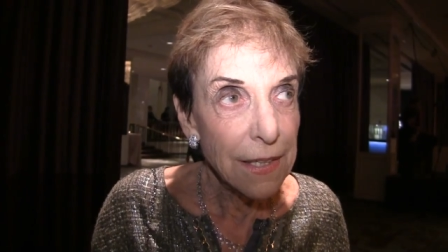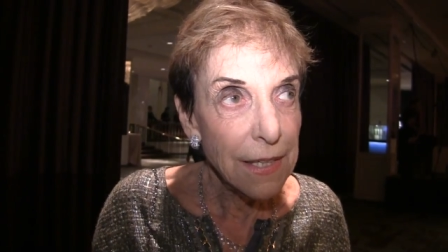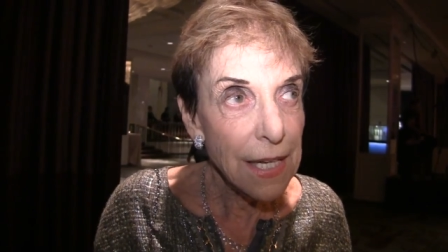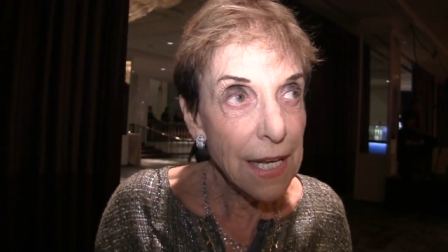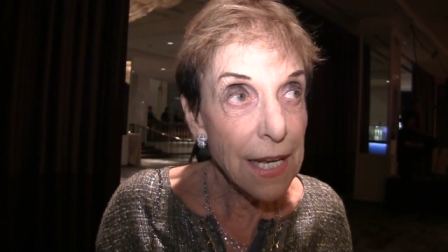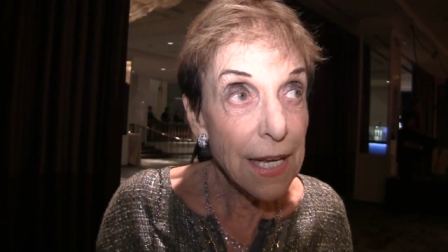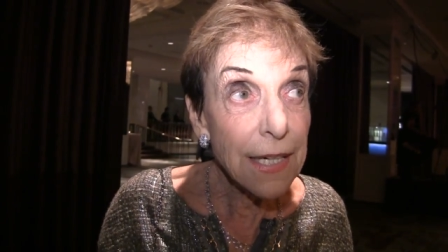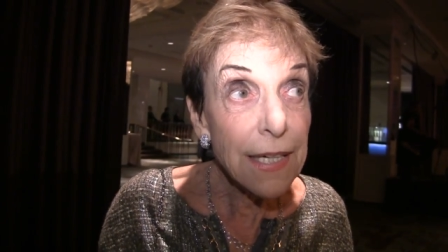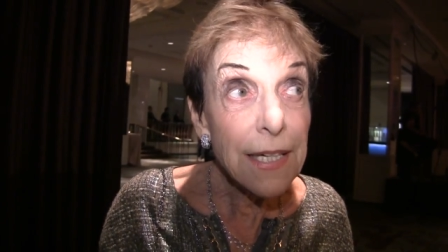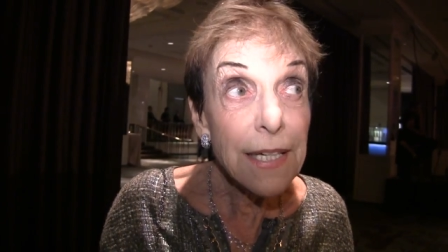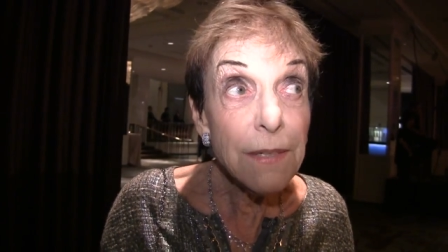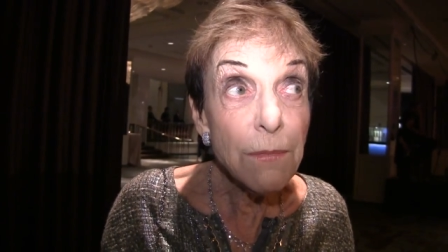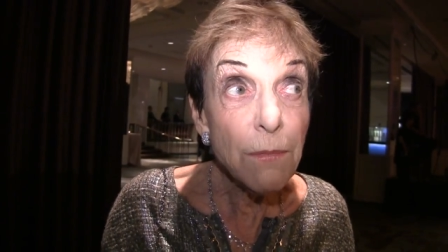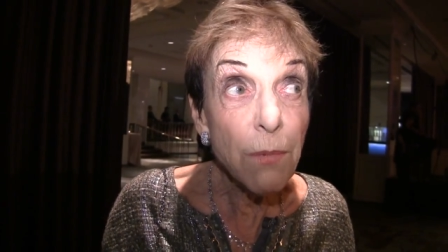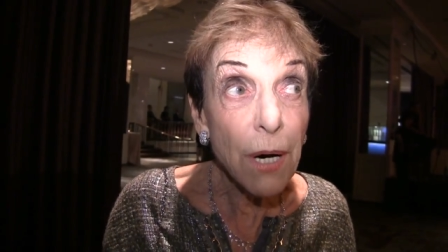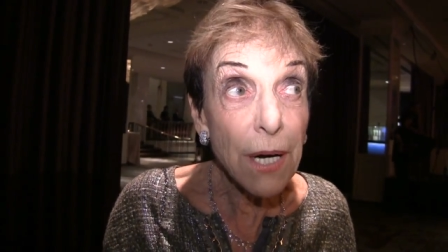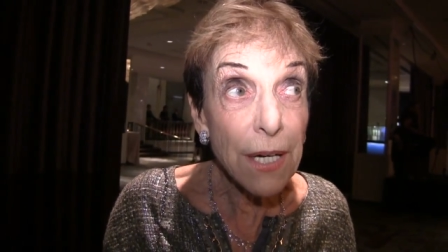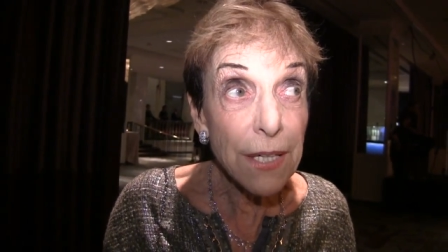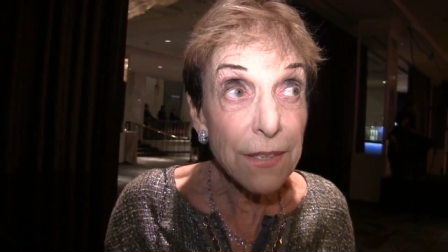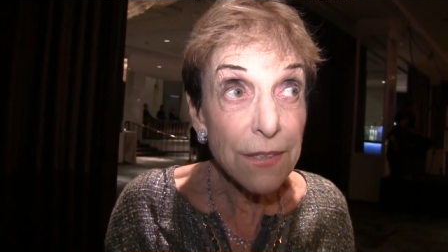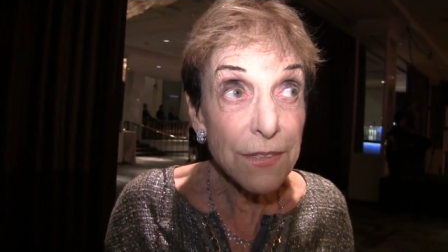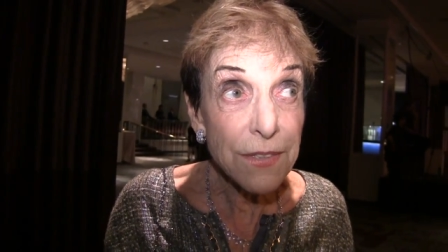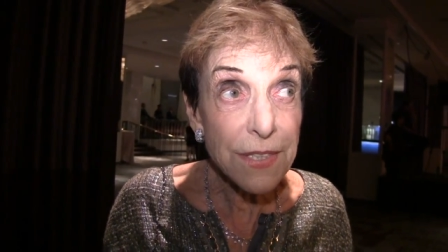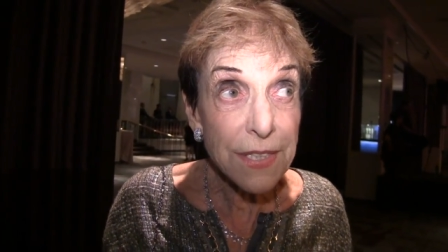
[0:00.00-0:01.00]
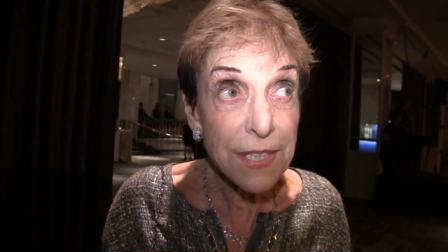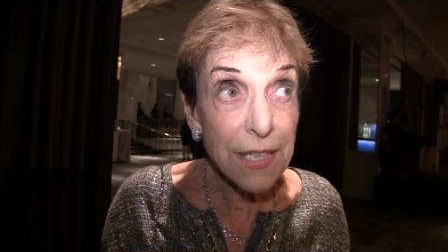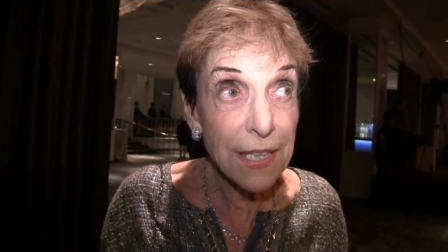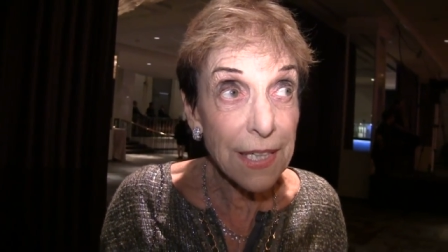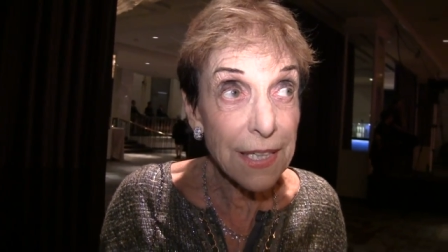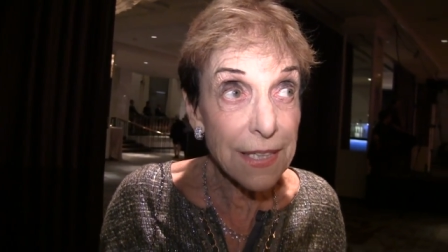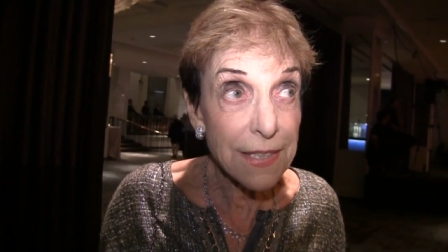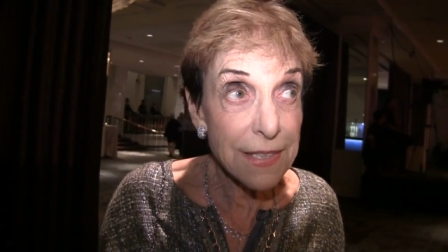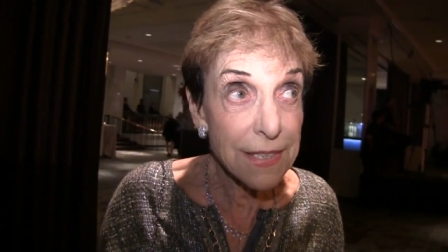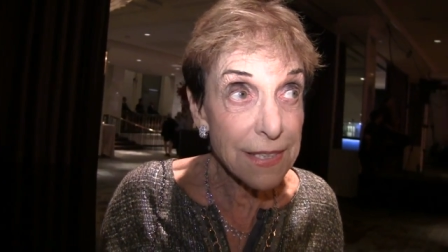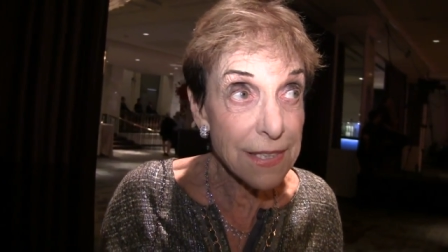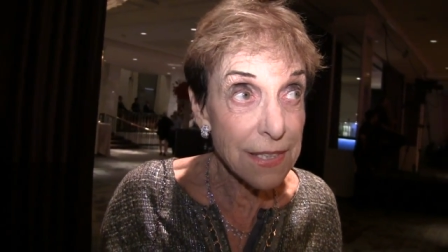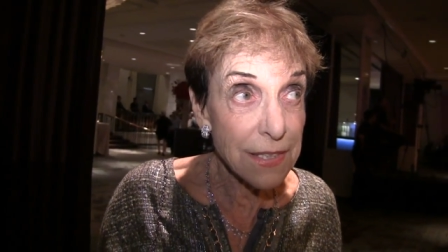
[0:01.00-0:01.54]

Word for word: anyone who's against